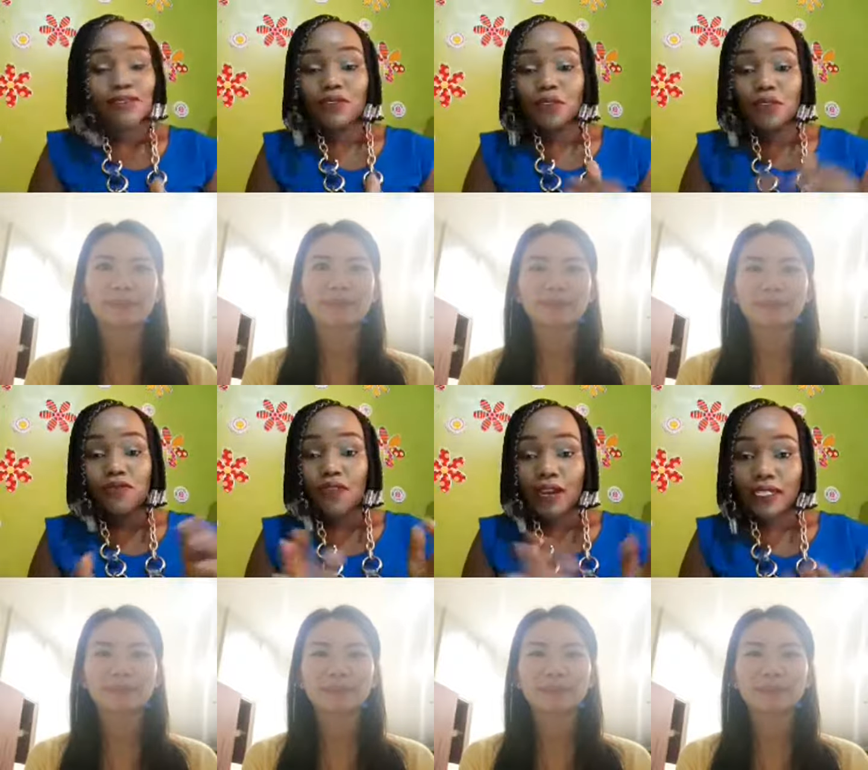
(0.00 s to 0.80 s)
Speaker 1: do not
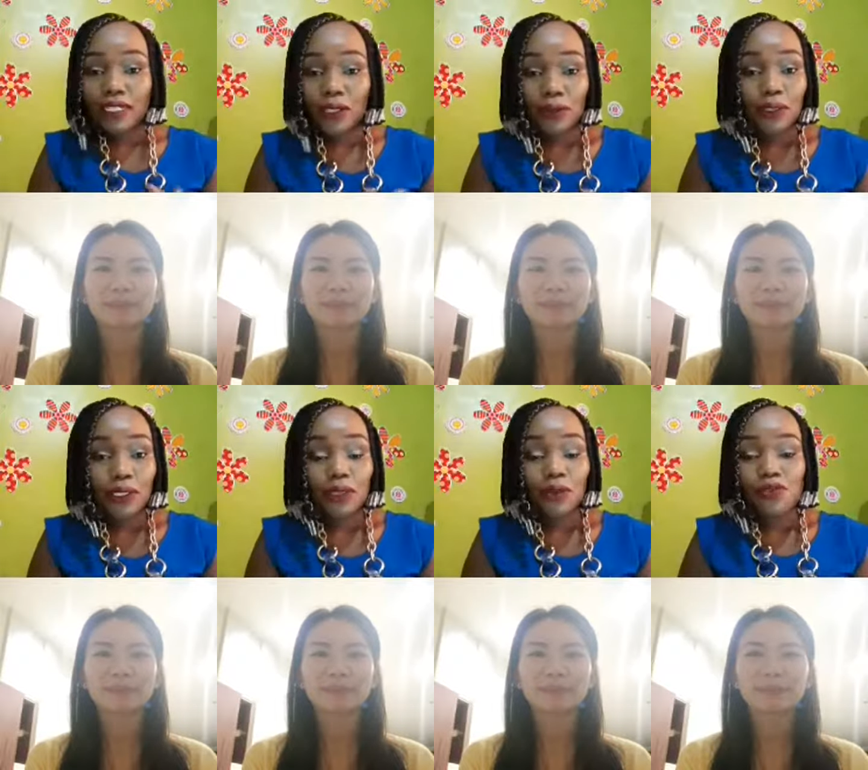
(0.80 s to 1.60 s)
fight alone.
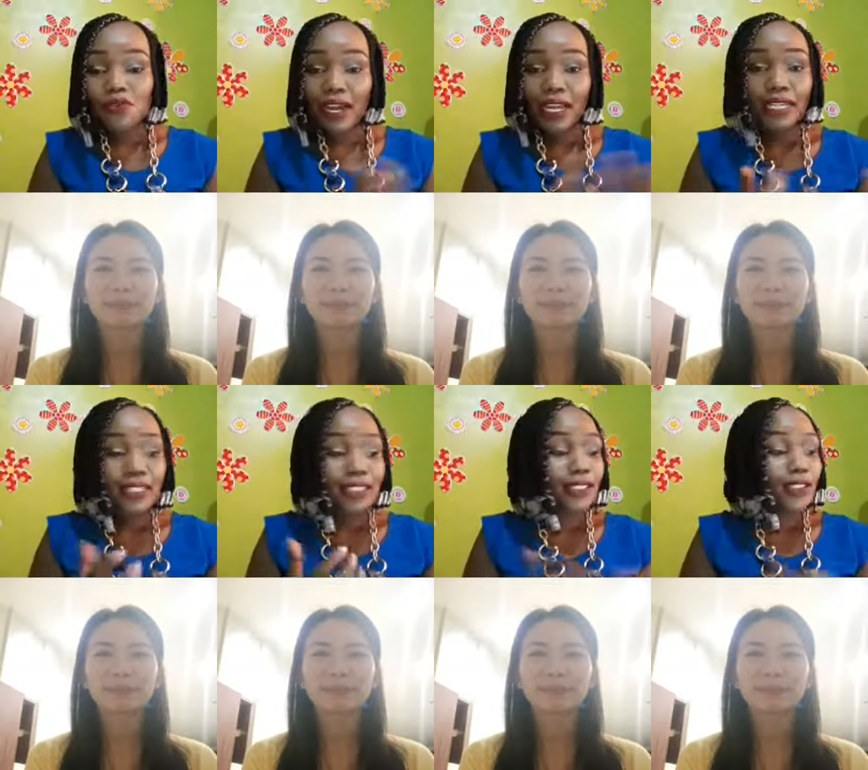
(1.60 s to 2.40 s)
You know,
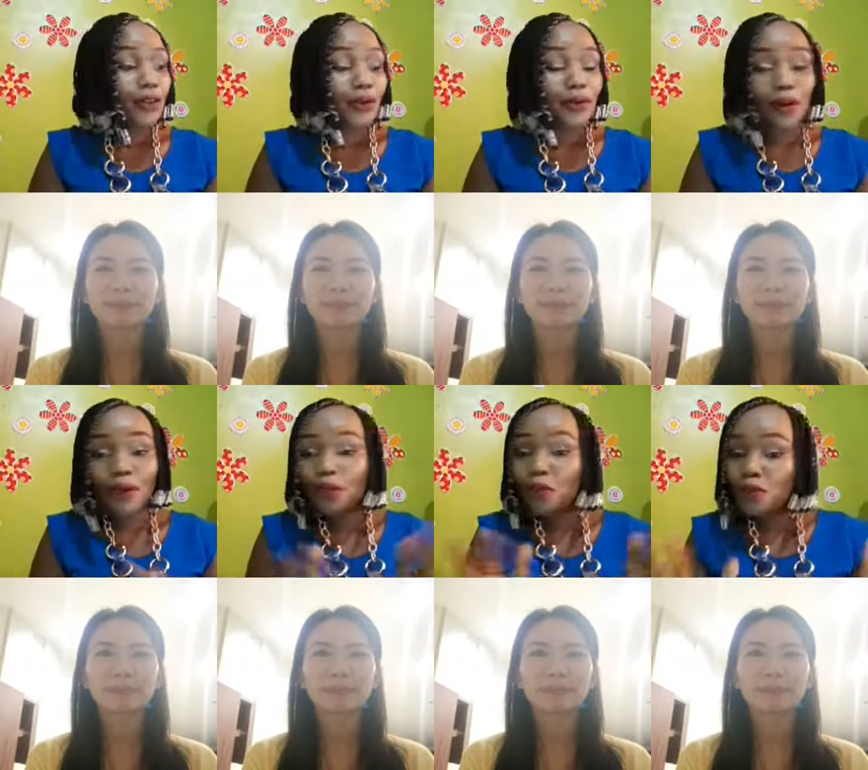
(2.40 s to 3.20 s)
find your. No
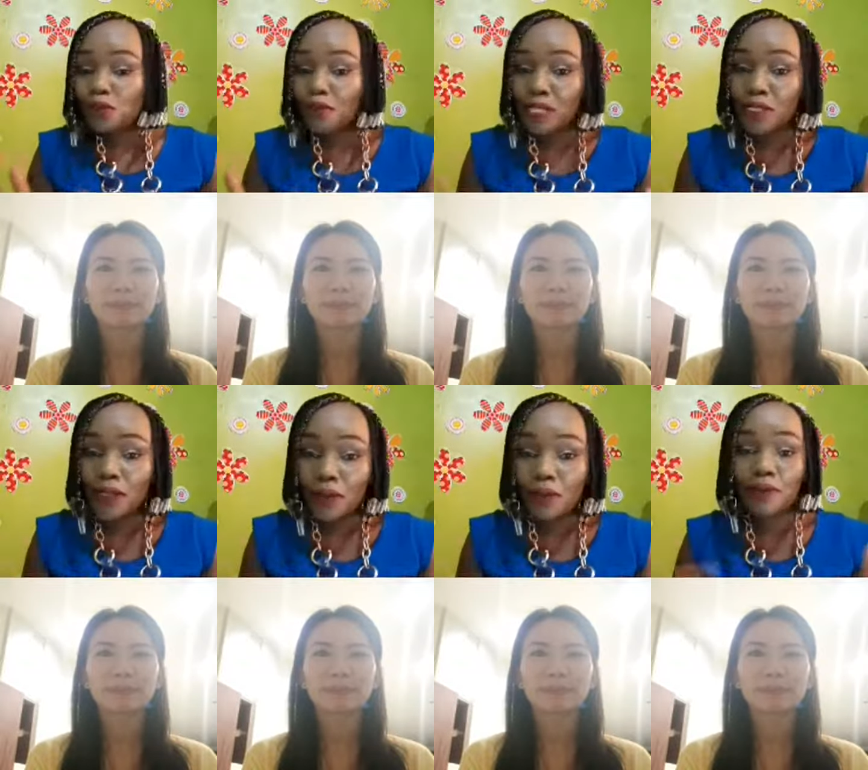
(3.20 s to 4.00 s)
one goes to battle
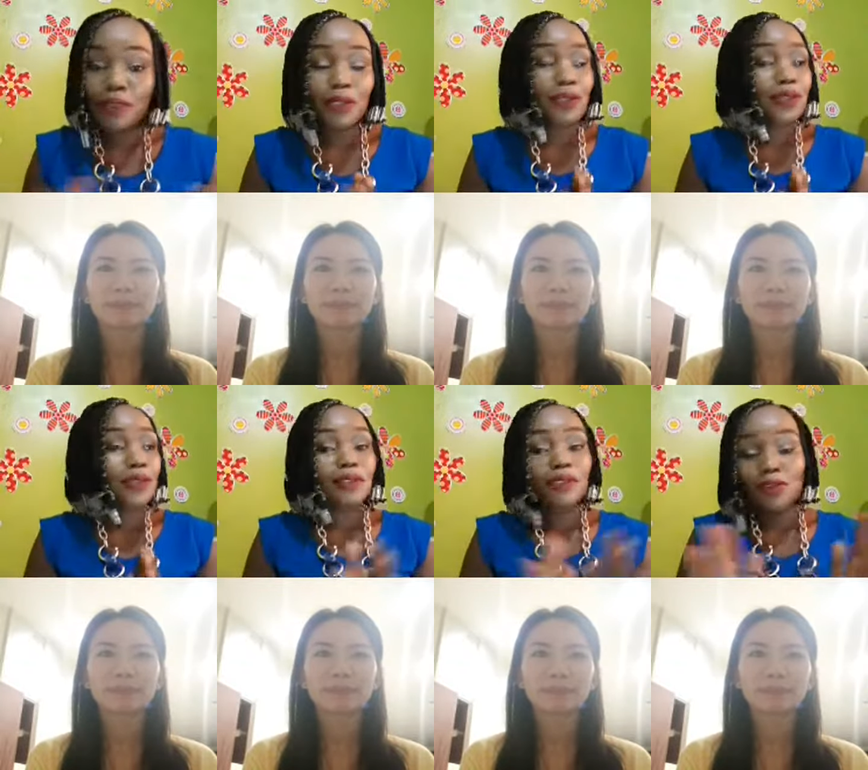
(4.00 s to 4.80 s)
alone
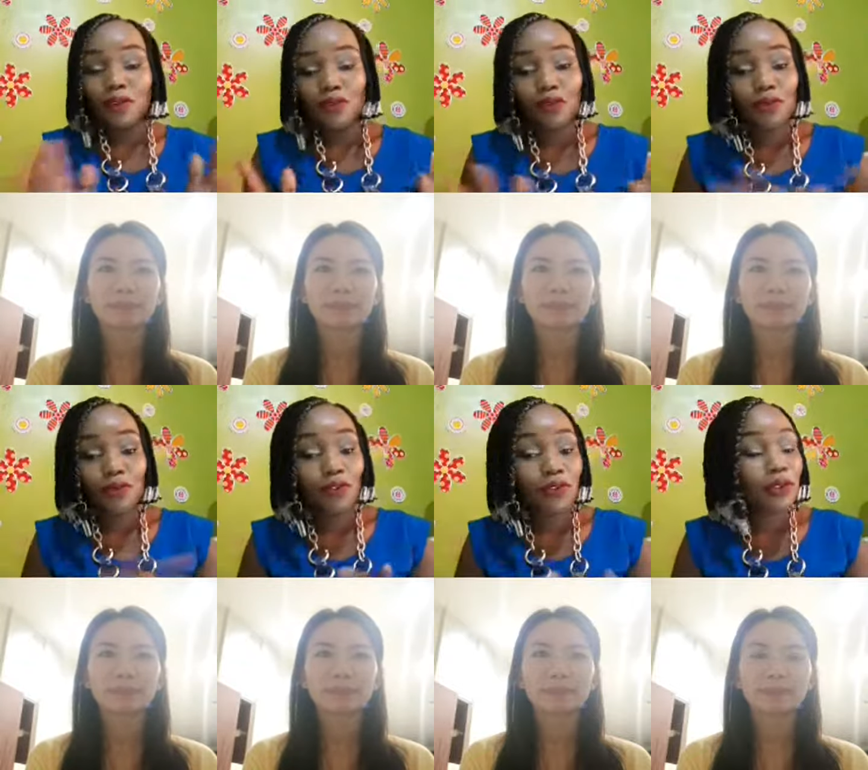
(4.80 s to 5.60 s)
because you go
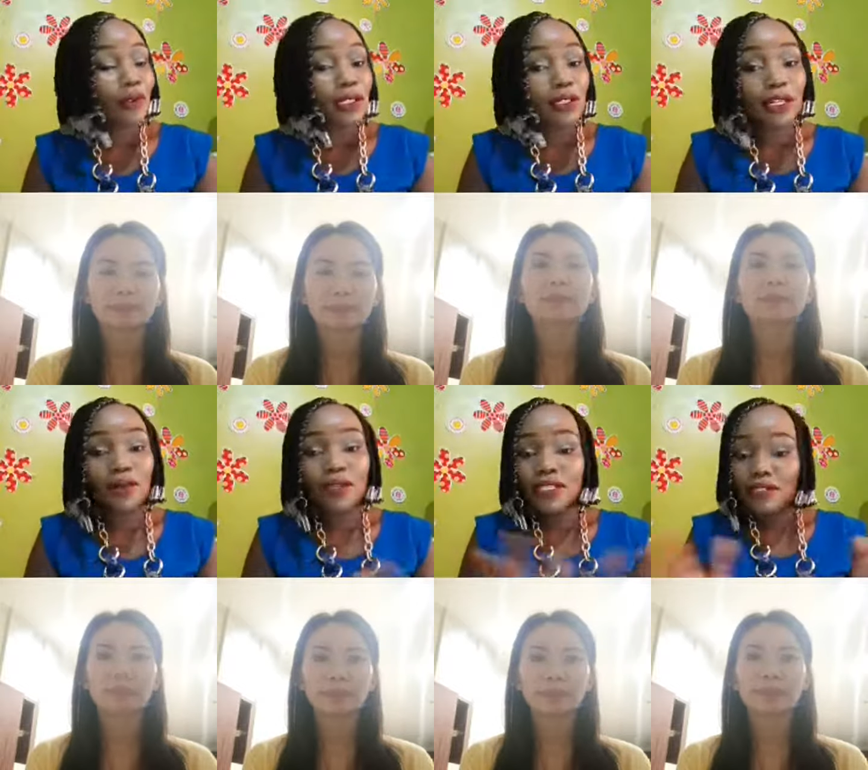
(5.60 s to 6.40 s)
f- to battle
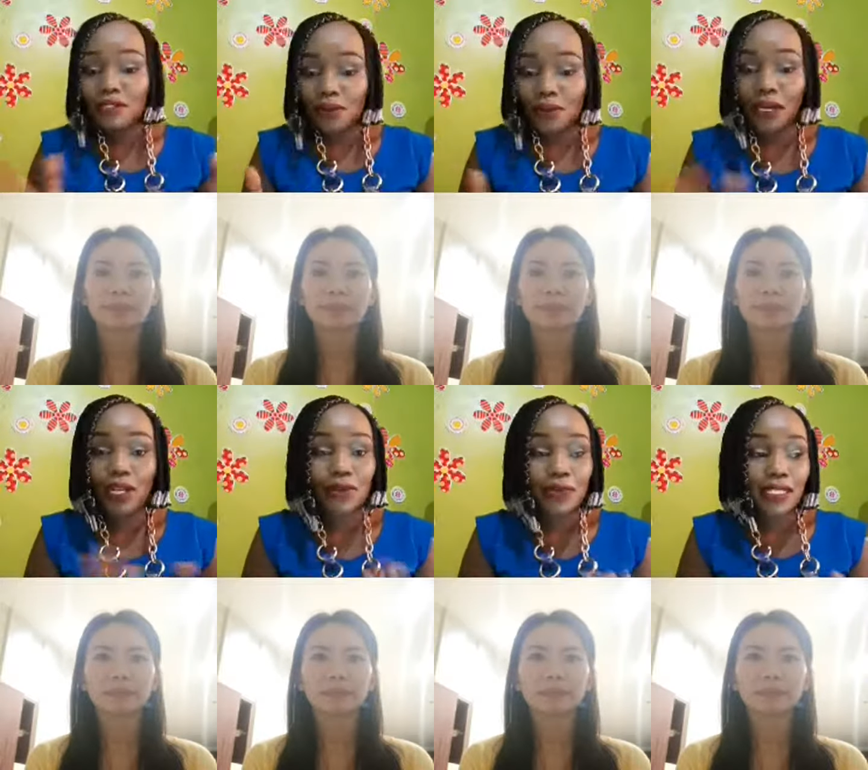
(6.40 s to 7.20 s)
alone, you're gonna
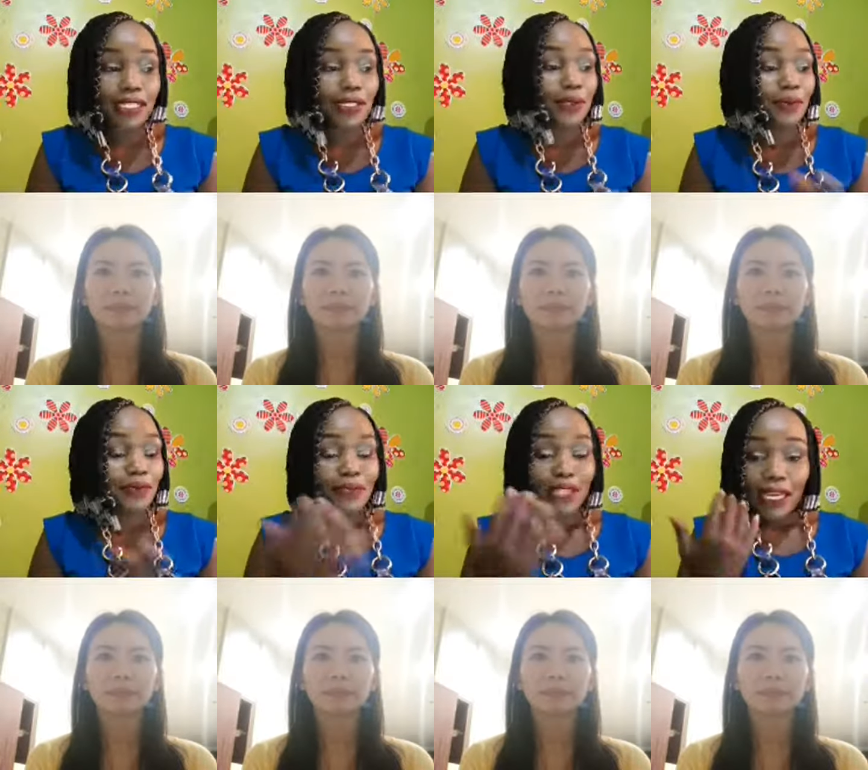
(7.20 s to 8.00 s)
lose it. So,
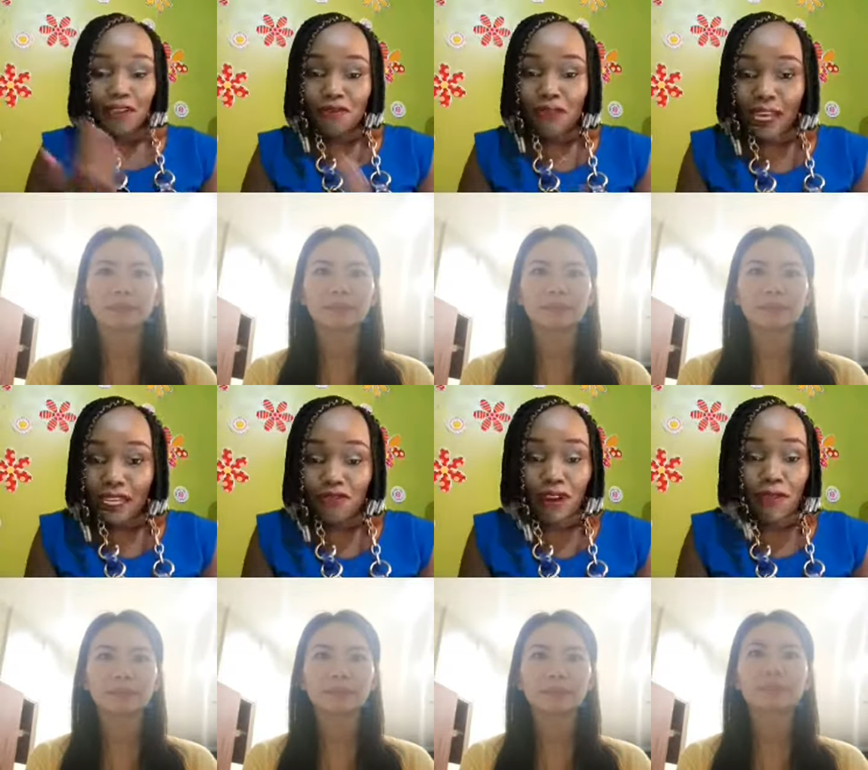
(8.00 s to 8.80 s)

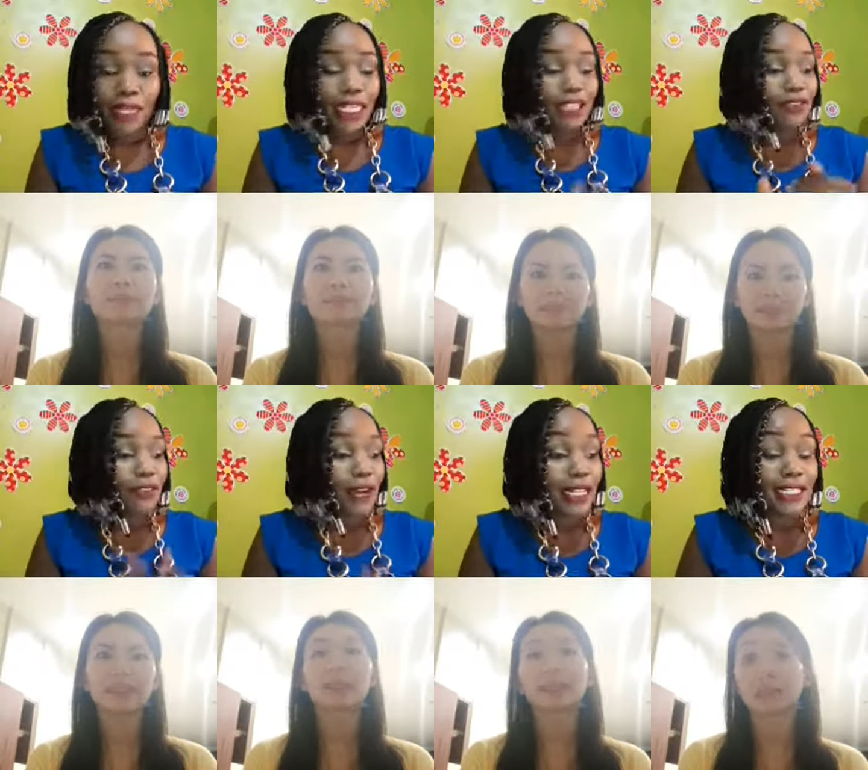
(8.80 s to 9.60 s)
find family,
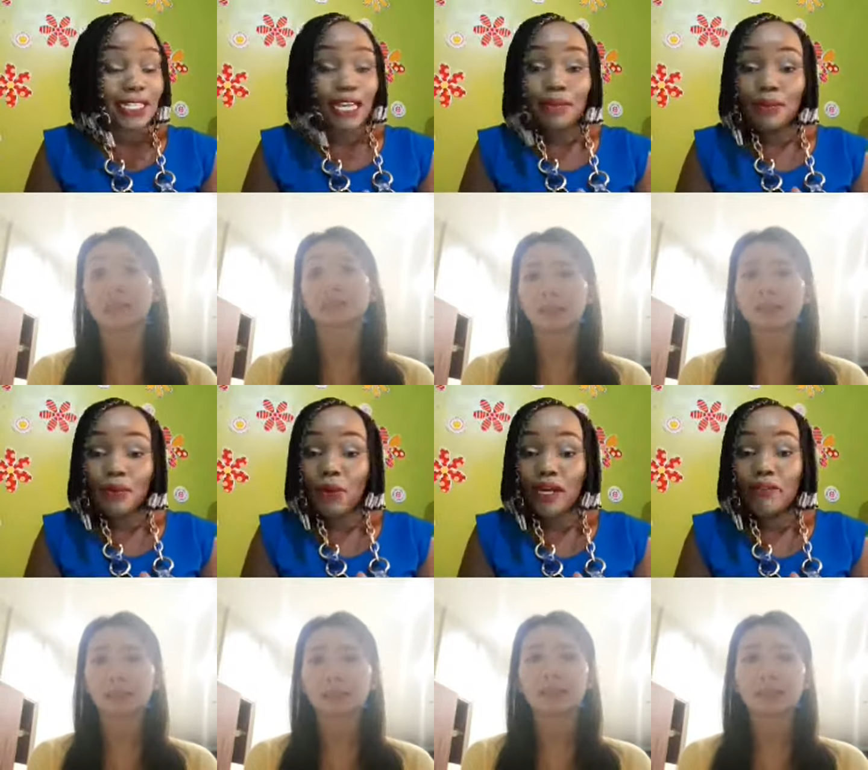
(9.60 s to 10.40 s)
friends, yeah. and
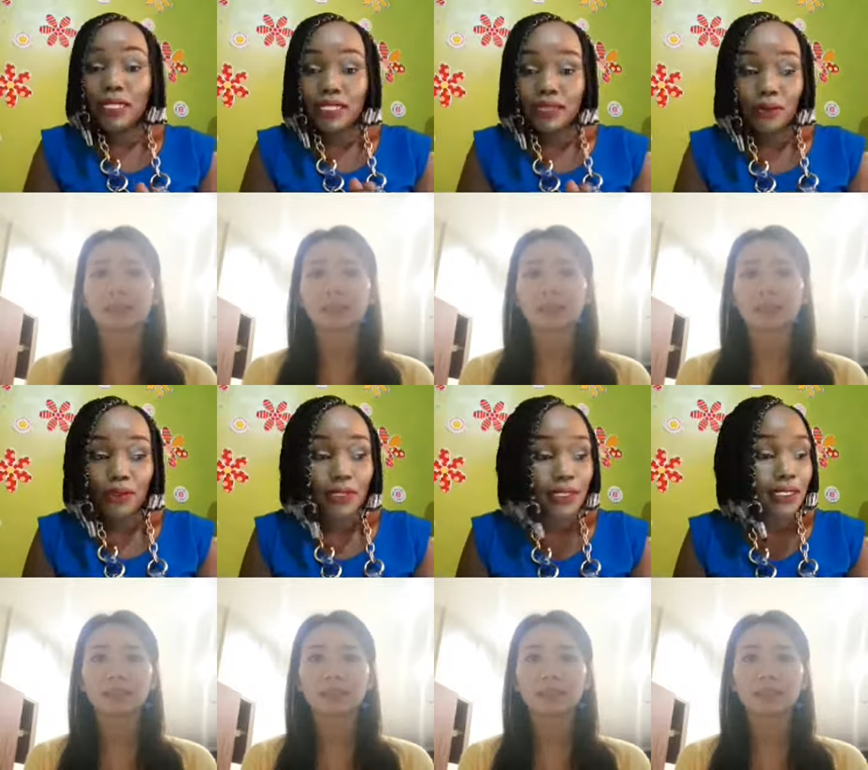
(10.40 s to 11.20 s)
can be a
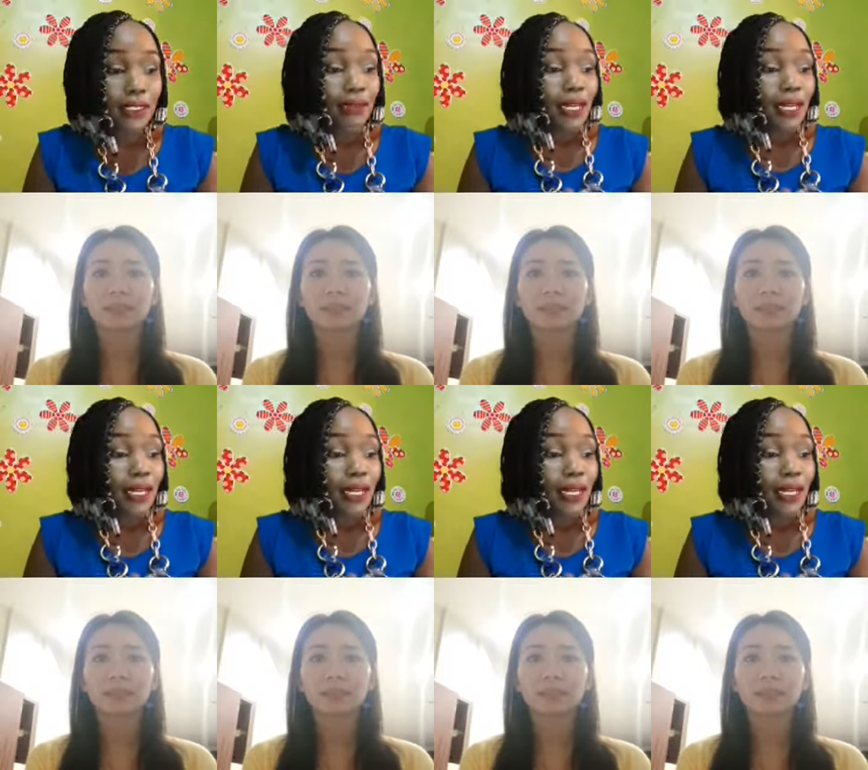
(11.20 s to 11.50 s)
support system.